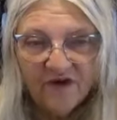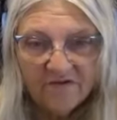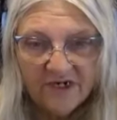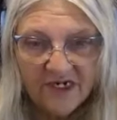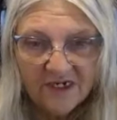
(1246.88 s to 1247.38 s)

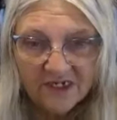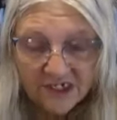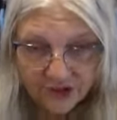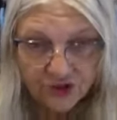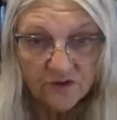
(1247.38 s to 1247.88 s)
very
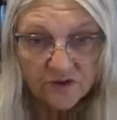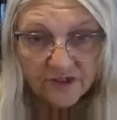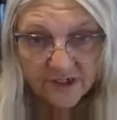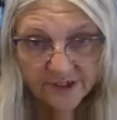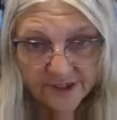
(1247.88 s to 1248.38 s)

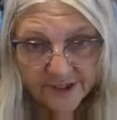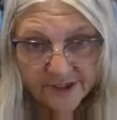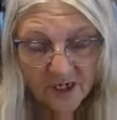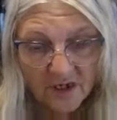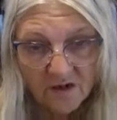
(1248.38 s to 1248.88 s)
literalness
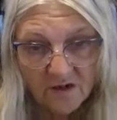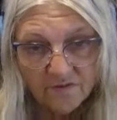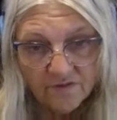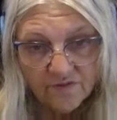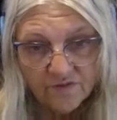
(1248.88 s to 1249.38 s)

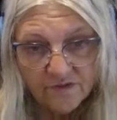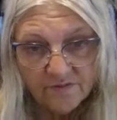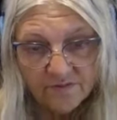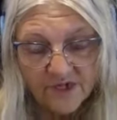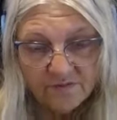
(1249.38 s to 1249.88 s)
of the
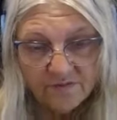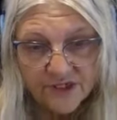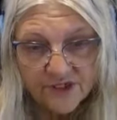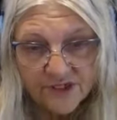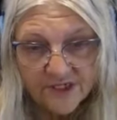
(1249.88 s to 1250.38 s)

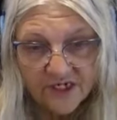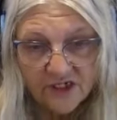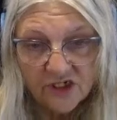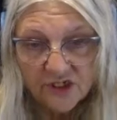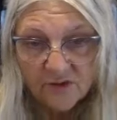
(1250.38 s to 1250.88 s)
headmistress saying
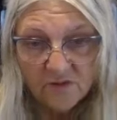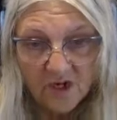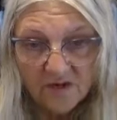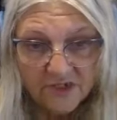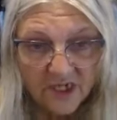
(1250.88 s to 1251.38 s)
you can do
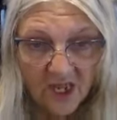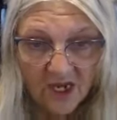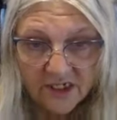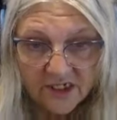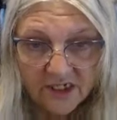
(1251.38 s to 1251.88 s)
whatever you
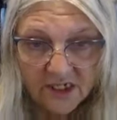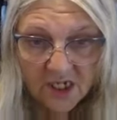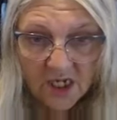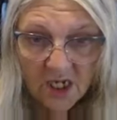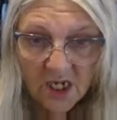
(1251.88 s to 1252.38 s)
like
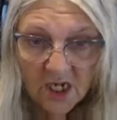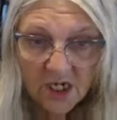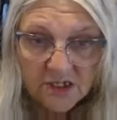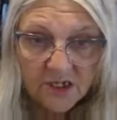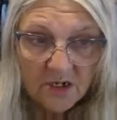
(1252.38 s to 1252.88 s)

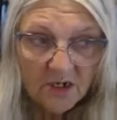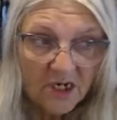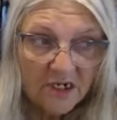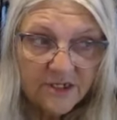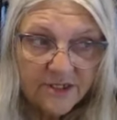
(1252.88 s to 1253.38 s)
as long
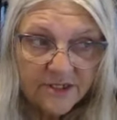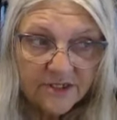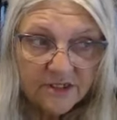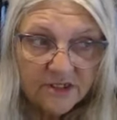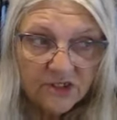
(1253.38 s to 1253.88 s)
as,
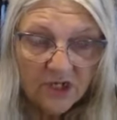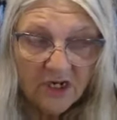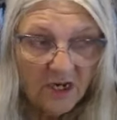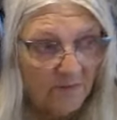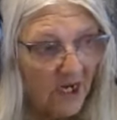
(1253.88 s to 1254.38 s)

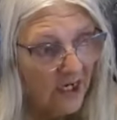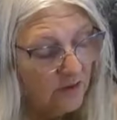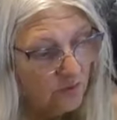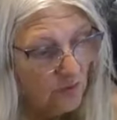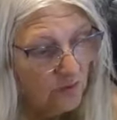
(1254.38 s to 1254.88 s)
and I'm like,
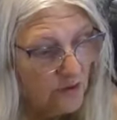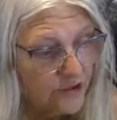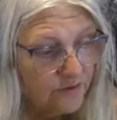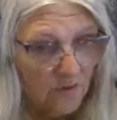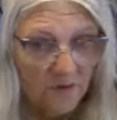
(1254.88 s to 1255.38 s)
well,
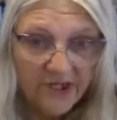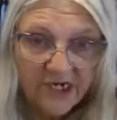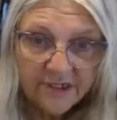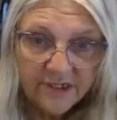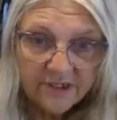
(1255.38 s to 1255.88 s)
what's wrong with
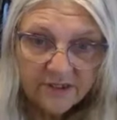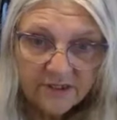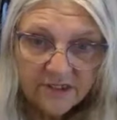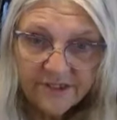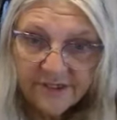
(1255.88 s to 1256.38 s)
this?
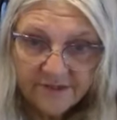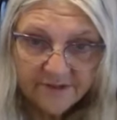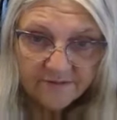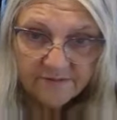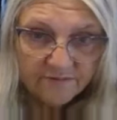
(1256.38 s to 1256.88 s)
This
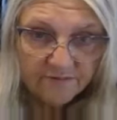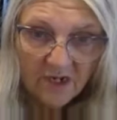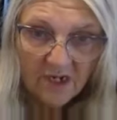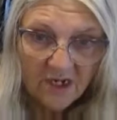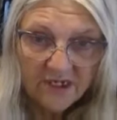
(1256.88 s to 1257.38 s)
is
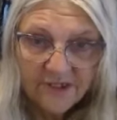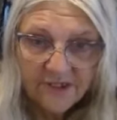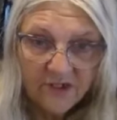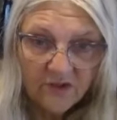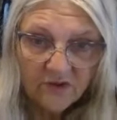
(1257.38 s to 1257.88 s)
what I like to
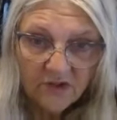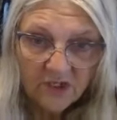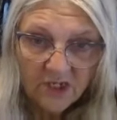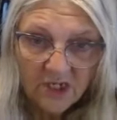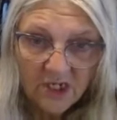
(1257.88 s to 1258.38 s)
do.
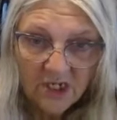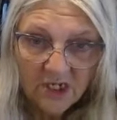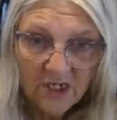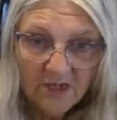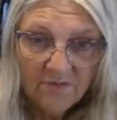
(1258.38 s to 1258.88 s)

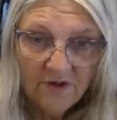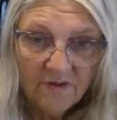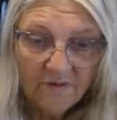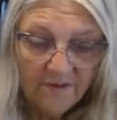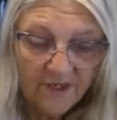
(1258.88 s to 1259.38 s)

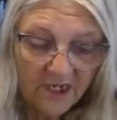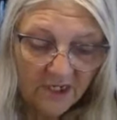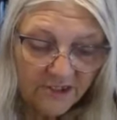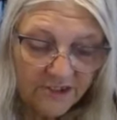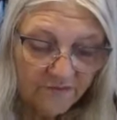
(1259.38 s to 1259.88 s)
But they
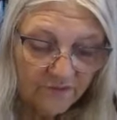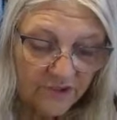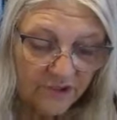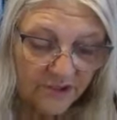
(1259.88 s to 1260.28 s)
had a different